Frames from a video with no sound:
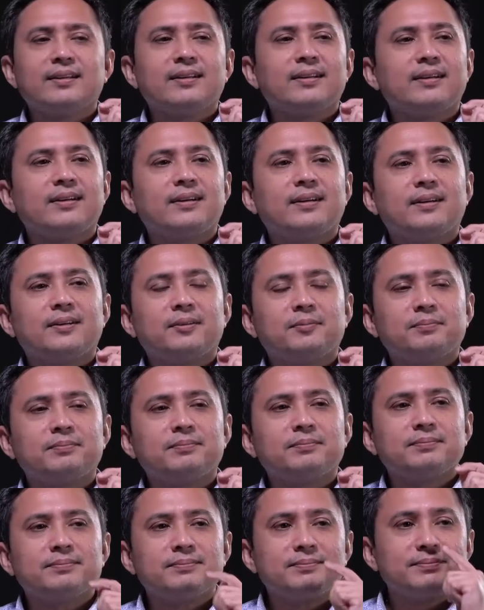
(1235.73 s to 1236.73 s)

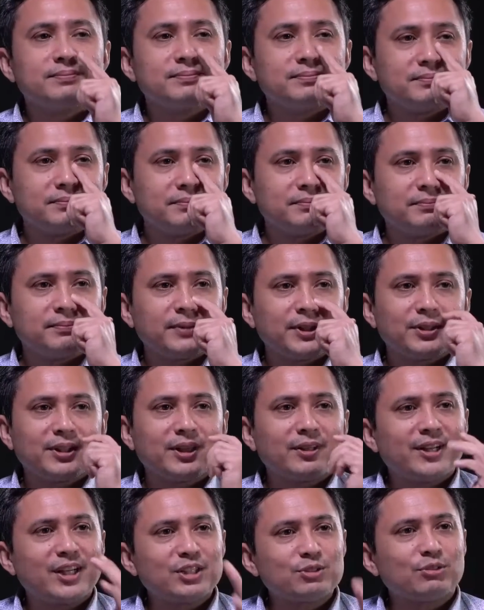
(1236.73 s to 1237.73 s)
But you
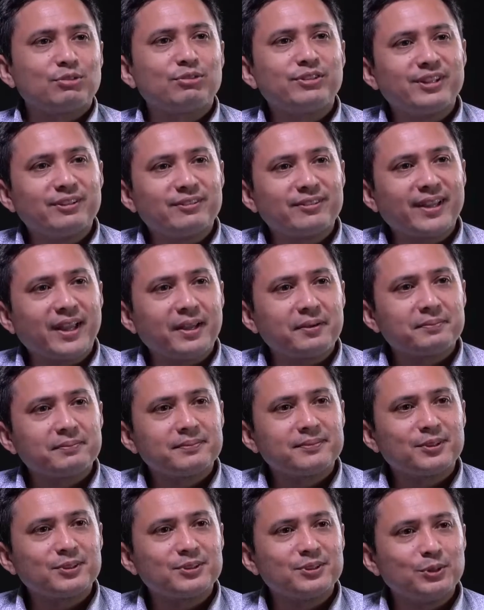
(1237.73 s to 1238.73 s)
cannot ask for free healthcare
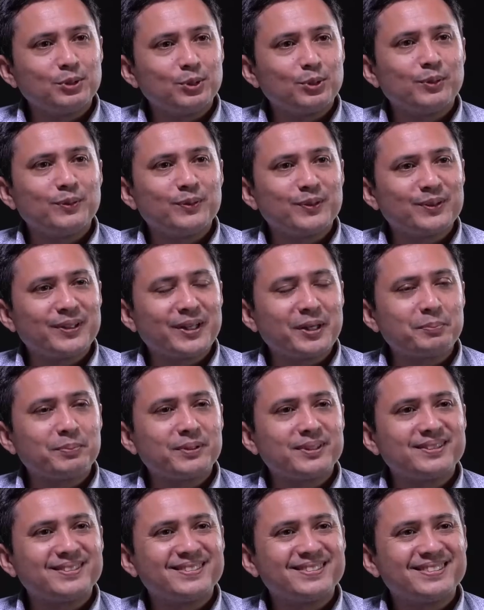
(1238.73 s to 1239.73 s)
because you know it will not
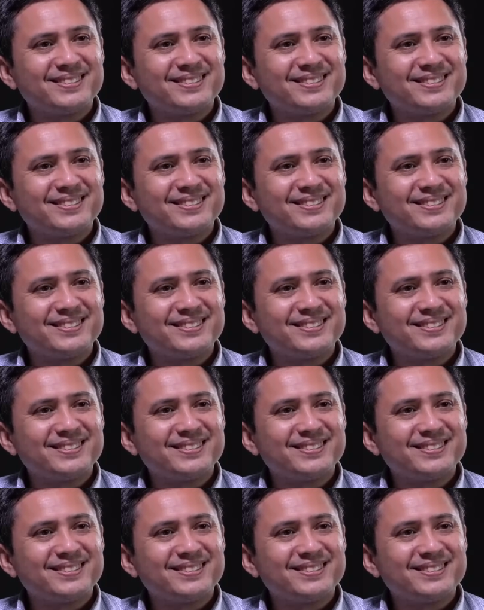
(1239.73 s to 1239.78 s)
happen.